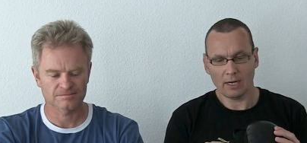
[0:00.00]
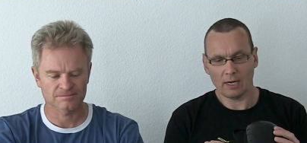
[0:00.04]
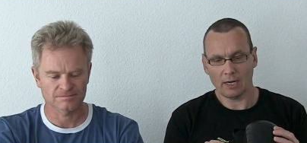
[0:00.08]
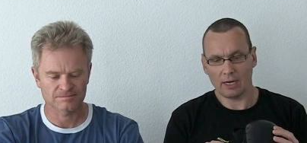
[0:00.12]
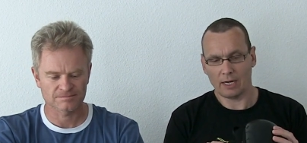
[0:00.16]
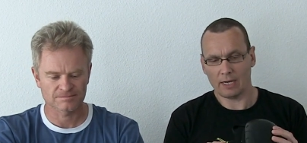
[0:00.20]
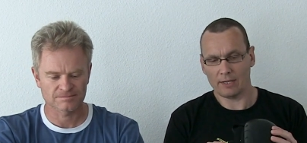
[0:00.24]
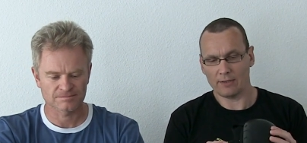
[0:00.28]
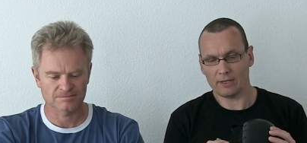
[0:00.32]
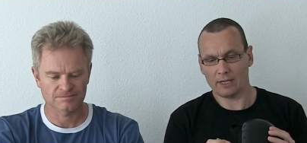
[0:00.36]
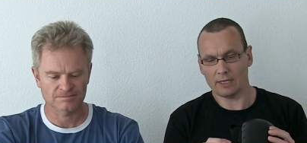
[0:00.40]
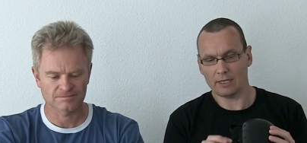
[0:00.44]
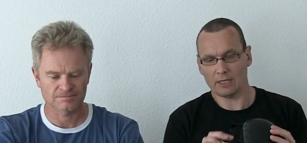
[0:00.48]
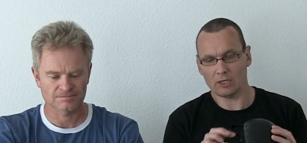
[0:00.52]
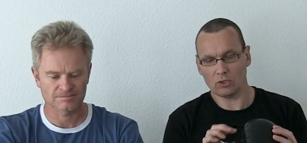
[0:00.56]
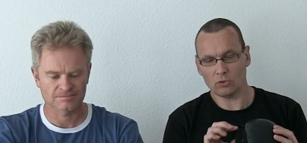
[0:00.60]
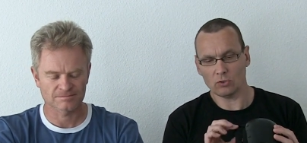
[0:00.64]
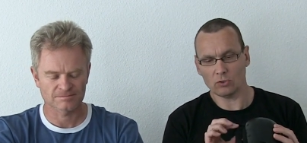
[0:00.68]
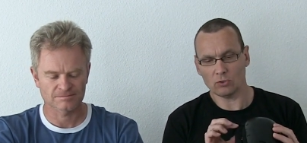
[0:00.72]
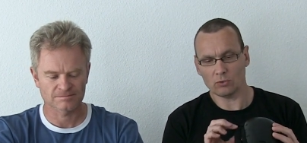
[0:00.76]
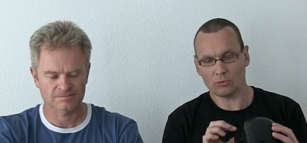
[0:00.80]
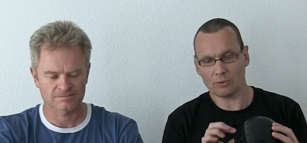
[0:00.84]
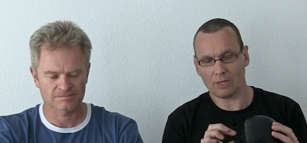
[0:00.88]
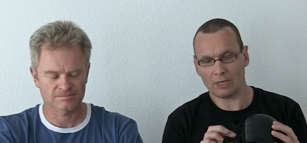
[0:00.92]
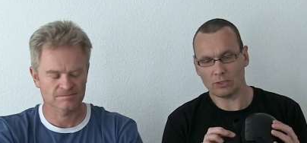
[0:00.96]
Speaker 1: And then
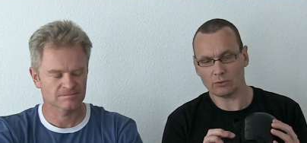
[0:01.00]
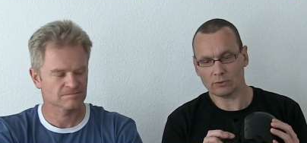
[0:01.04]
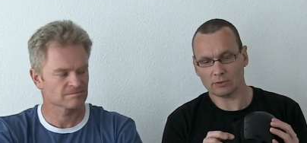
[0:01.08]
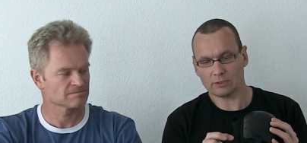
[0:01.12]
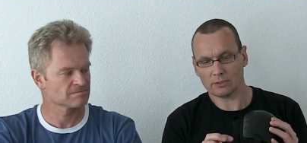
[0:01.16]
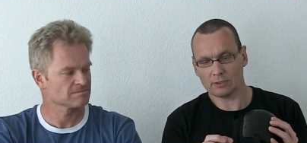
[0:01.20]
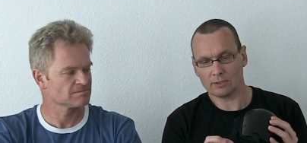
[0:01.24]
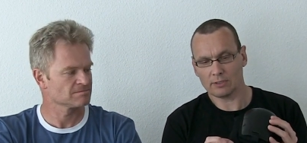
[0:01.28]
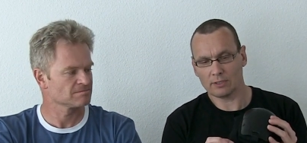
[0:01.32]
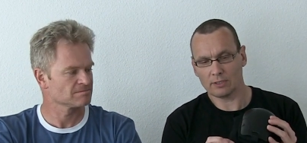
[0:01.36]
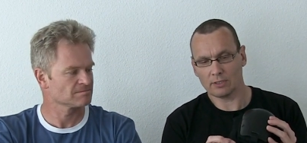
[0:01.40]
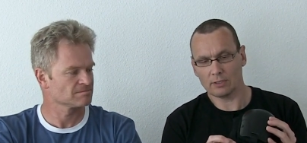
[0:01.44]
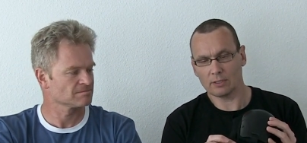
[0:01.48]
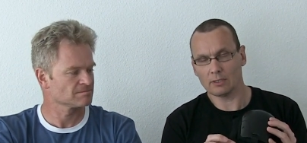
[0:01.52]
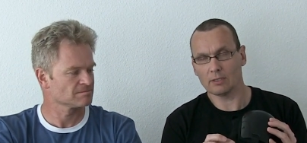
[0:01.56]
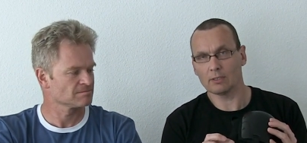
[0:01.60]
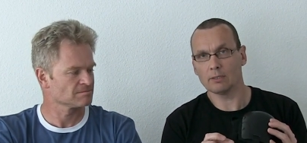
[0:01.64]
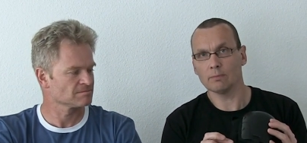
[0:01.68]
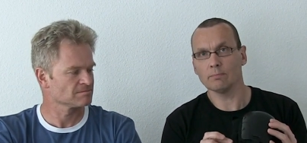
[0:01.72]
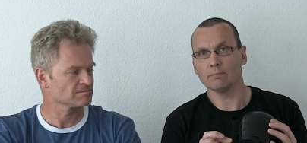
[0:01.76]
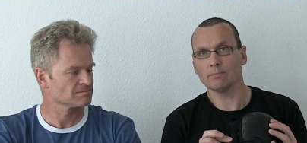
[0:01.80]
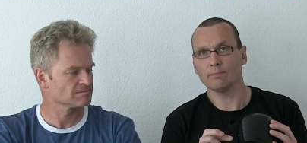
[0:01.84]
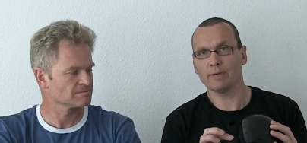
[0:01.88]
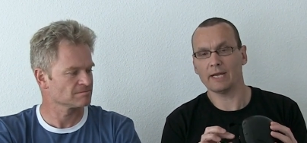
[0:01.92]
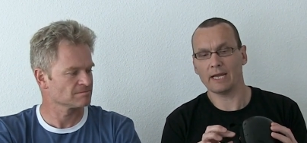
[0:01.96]
all around
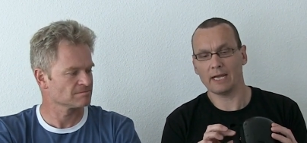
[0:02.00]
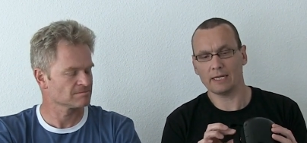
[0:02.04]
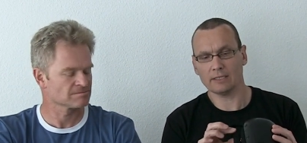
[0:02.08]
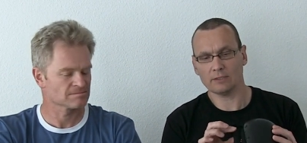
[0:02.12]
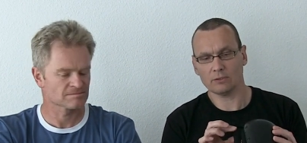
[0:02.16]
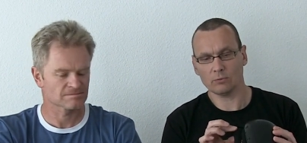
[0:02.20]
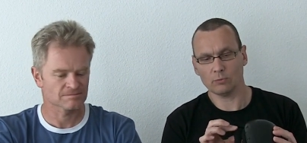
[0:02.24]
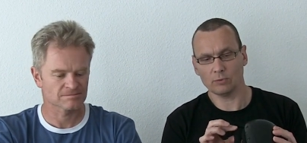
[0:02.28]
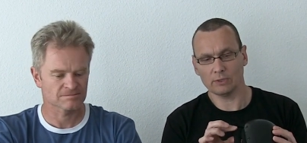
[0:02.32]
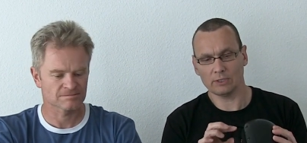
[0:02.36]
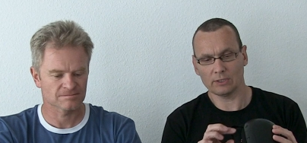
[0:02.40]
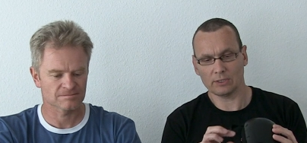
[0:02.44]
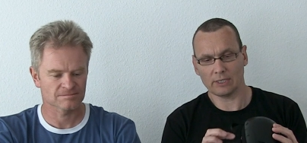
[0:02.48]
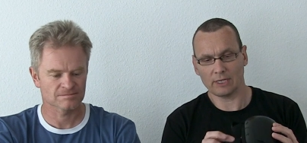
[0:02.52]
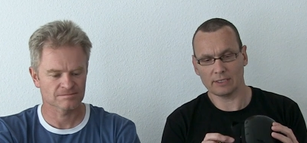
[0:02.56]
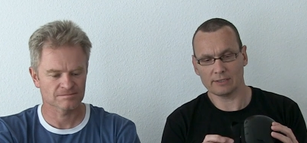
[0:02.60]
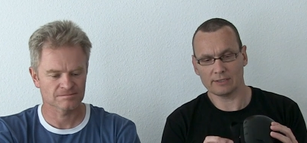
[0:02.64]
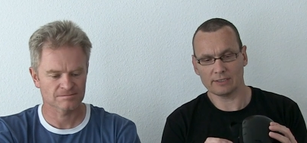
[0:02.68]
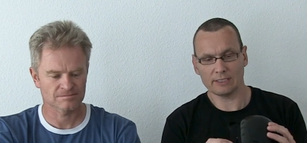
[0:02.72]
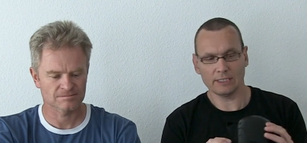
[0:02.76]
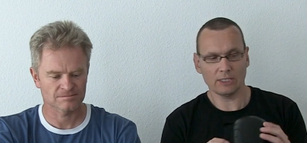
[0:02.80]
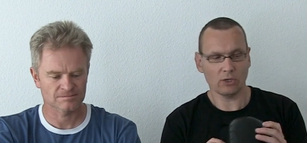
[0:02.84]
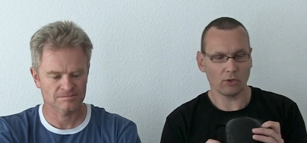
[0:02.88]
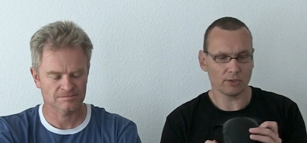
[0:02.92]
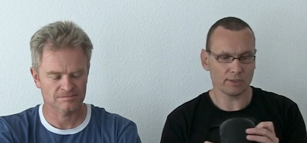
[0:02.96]
the pad, you can
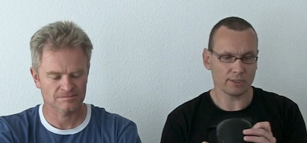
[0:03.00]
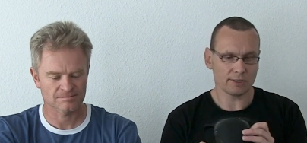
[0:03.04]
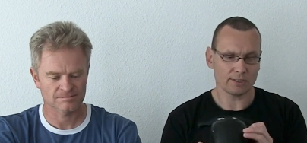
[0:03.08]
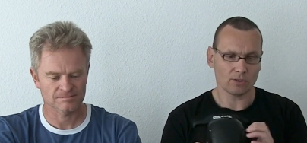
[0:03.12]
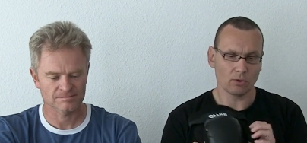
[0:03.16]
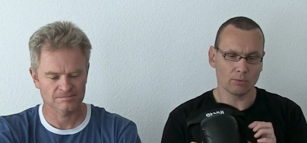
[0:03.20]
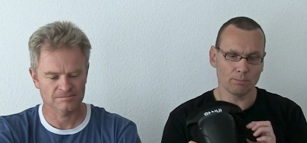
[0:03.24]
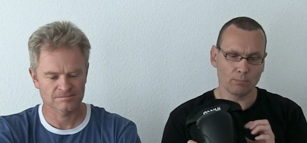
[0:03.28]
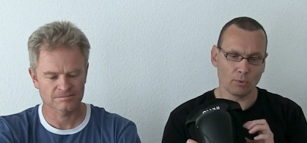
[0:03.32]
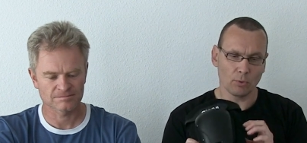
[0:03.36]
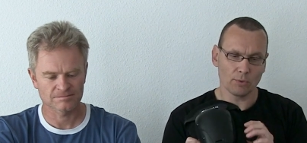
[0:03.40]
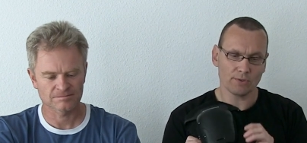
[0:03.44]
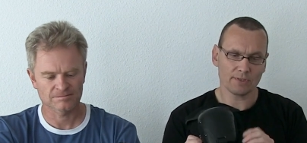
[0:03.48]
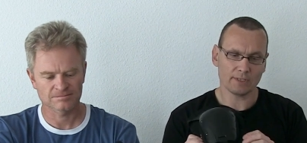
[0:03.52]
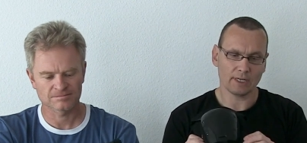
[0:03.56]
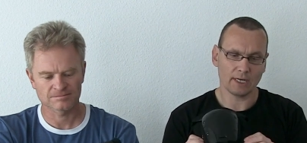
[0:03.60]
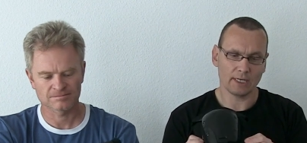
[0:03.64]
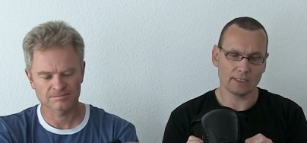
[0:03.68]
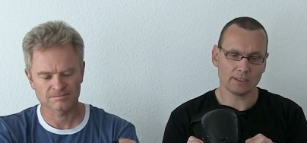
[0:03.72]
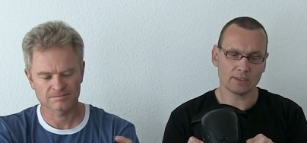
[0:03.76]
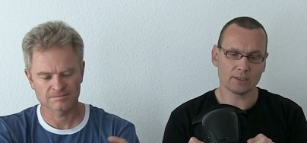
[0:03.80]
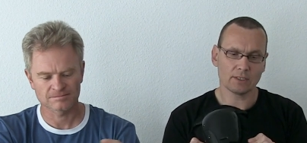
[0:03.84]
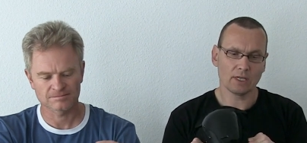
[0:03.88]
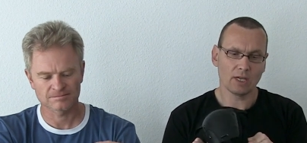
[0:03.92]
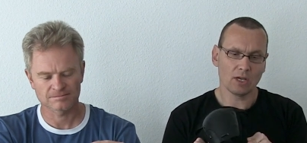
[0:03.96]
see on this on both
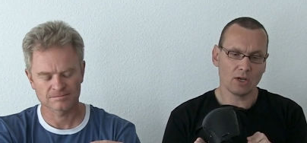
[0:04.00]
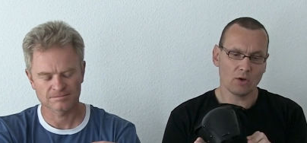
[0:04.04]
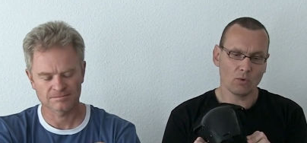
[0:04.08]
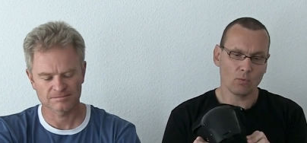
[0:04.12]
sides,